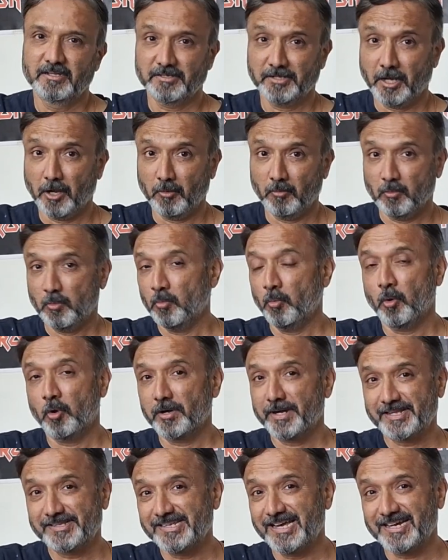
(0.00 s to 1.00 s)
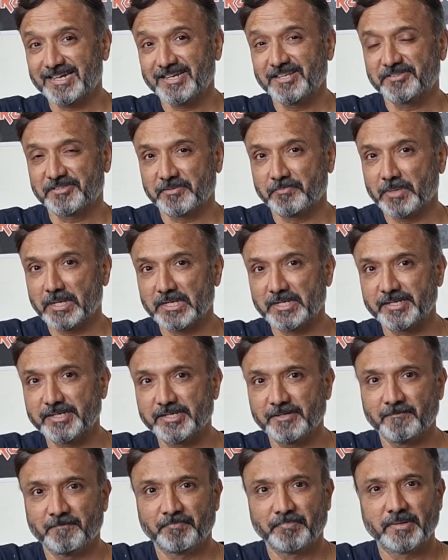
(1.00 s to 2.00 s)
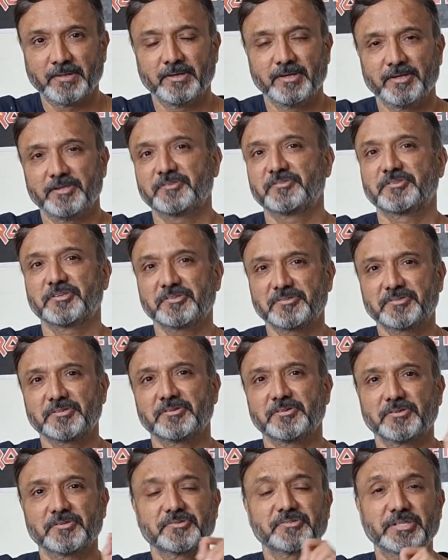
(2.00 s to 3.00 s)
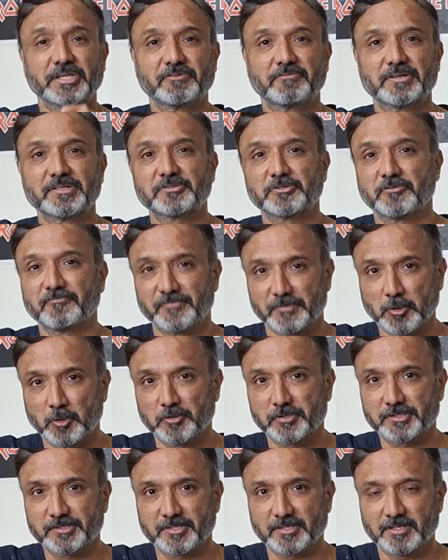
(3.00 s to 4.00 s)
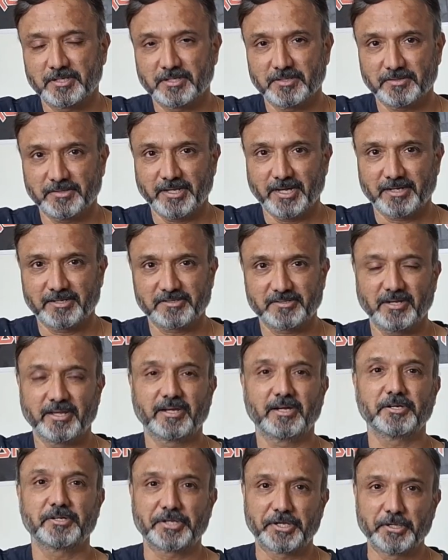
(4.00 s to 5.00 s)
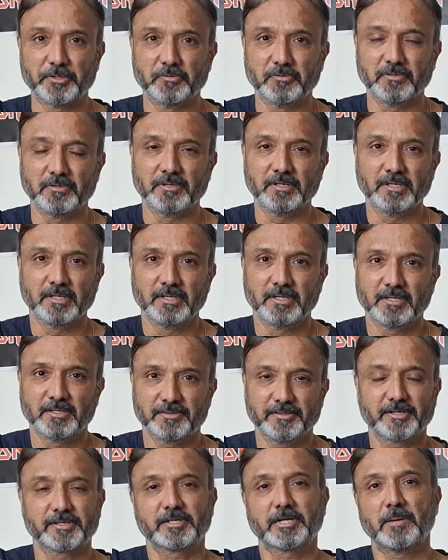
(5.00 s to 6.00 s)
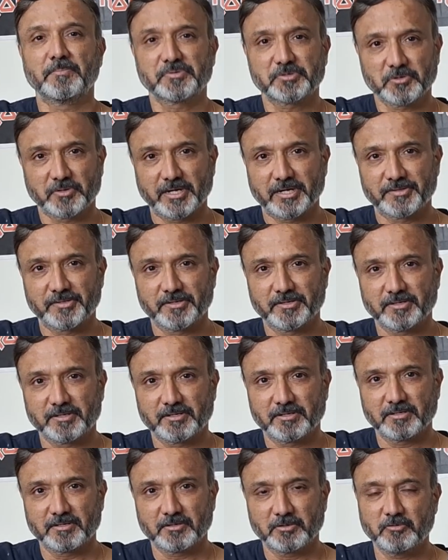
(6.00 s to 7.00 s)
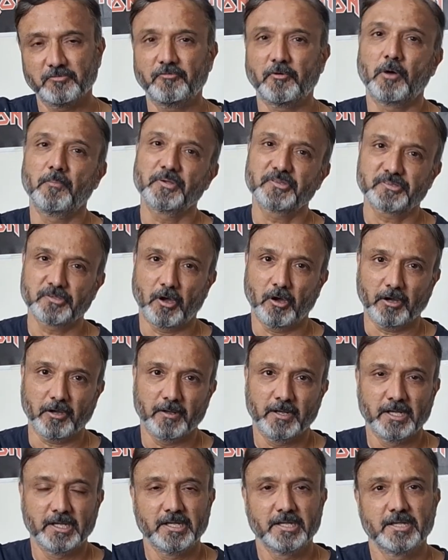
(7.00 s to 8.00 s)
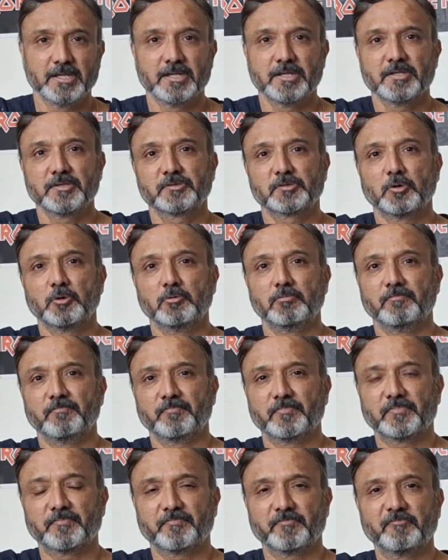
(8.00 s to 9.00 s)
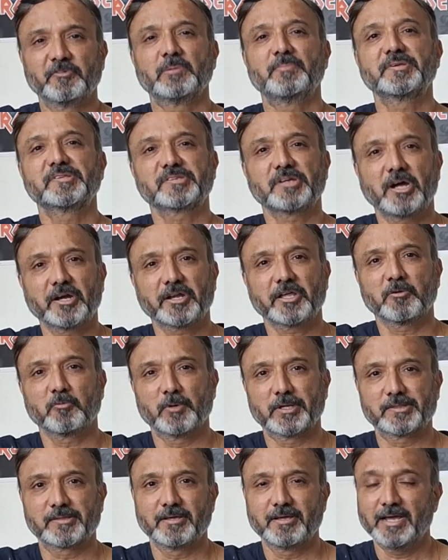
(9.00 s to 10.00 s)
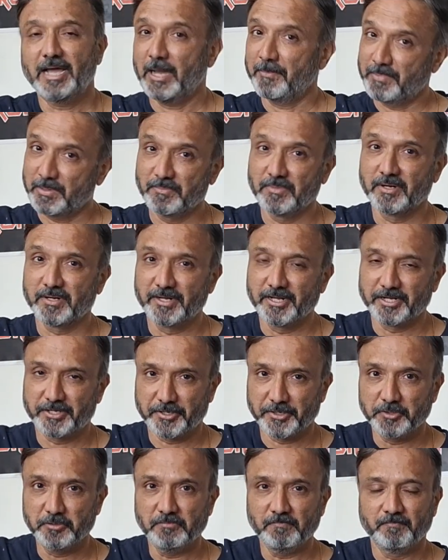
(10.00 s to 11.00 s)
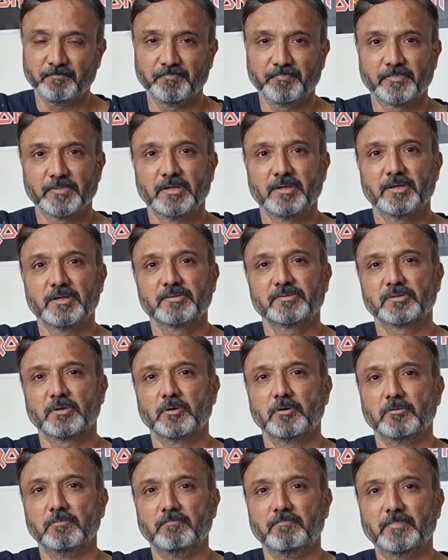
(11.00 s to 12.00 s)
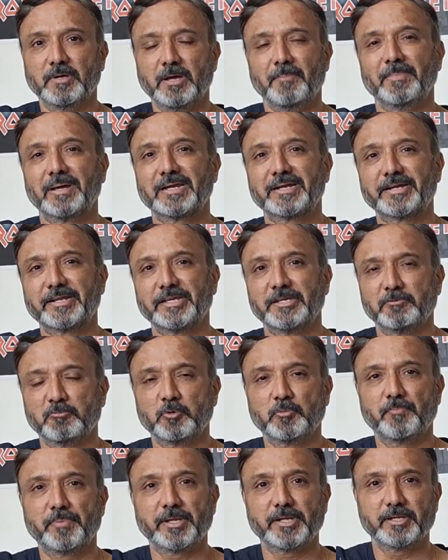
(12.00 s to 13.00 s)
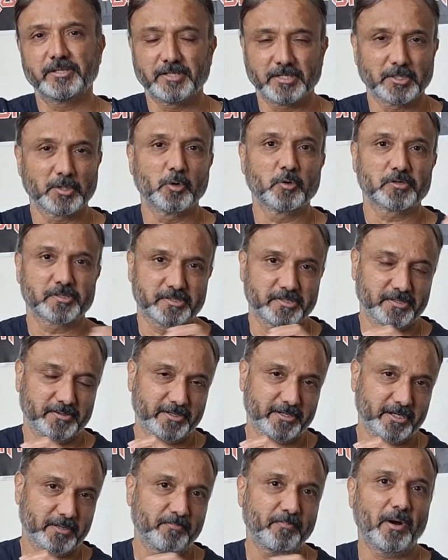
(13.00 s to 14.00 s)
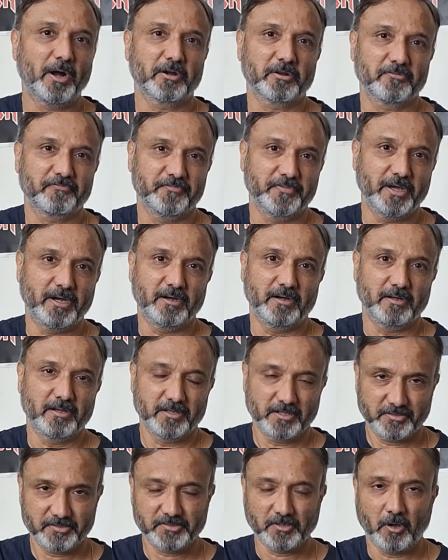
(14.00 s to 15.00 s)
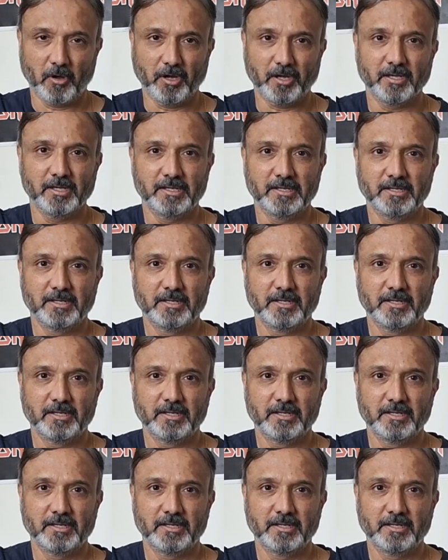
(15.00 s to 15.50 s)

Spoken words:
Now, what exactly is in melody is just a sequence of notes that's like a tune that comes together to form a song. So we'll be starting with Happy Birthday to You. So a melody would be the notes that are part of the song.